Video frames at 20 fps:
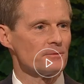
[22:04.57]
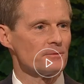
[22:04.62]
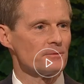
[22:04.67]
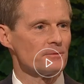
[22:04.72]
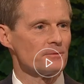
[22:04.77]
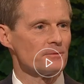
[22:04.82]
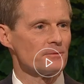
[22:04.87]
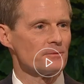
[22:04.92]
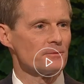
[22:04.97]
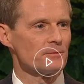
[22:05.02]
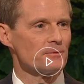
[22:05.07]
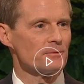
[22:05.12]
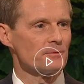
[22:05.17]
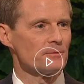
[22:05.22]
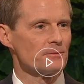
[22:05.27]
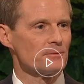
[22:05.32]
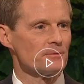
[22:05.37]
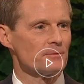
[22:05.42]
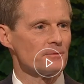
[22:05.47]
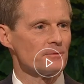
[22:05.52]

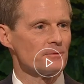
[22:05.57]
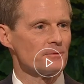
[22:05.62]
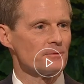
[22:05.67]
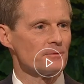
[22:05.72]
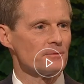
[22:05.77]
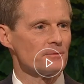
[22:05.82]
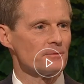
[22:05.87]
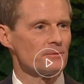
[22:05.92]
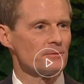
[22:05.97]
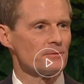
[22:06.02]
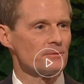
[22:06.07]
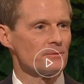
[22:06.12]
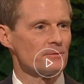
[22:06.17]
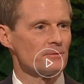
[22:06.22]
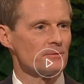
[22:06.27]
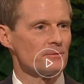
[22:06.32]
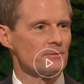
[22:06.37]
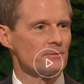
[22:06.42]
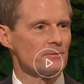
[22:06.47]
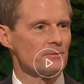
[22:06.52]

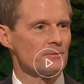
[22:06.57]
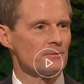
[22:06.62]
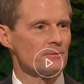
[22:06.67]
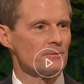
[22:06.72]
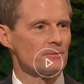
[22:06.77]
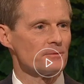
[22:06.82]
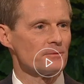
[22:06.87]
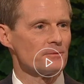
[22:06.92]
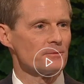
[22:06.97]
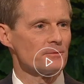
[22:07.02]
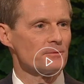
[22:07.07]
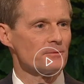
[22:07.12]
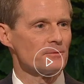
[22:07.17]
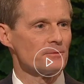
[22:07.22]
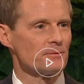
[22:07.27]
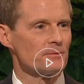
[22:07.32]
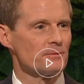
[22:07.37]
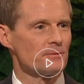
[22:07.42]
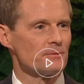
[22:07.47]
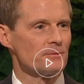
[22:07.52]

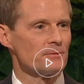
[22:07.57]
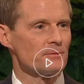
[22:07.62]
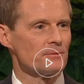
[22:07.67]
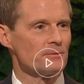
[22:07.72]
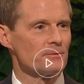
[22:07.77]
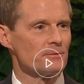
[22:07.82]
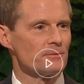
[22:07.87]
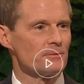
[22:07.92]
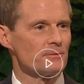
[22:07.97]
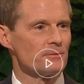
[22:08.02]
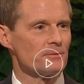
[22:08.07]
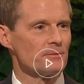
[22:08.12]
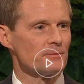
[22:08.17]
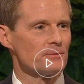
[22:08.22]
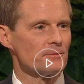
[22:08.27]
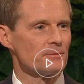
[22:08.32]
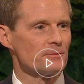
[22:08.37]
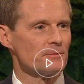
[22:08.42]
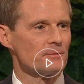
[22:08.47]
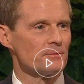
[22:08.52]

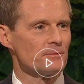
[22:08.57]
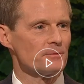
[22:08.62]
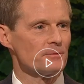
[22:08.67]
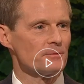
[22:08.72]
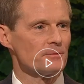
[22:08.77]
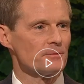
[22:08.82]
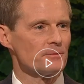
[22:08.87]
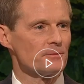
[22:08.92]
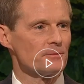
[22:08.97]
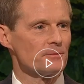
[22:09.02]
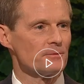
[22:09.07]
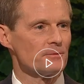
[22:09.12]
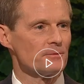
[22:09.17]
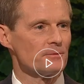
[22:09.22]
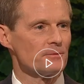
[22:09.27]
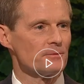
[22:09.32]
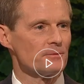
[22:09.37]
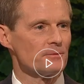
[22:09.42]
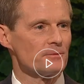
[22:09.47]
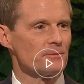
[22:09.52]

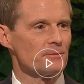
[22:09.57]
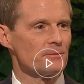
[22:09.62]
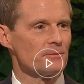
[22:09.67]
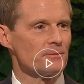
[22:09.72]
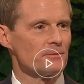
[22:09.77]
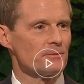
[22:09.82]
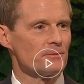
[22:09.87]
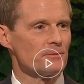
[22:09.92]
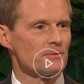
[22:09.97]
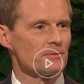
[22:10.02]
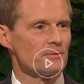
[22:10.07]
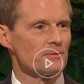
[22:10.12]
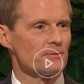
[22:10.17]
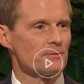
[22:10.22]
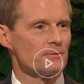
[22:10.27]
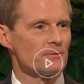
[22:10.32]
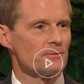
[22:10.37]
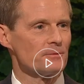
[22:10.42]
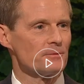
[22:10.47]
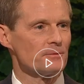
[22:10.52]

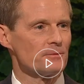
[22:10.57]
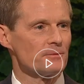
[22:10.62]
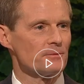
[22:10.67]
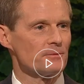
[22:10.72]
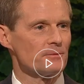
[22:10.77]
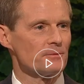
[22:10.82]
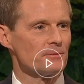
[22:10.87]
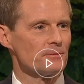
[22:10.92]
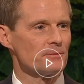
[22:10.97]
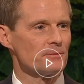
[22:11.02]
The person shown says nothing.